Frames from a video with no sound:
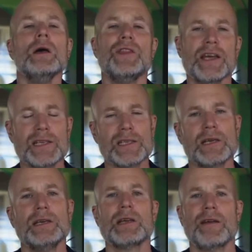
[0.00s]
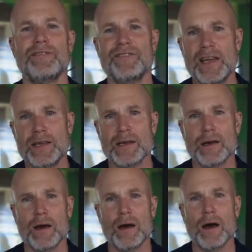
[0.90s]
This is a feat
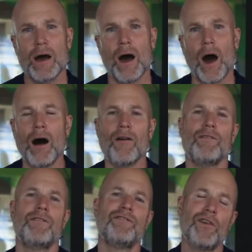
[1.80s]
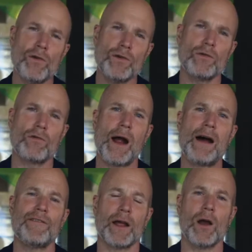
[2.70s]
of photographic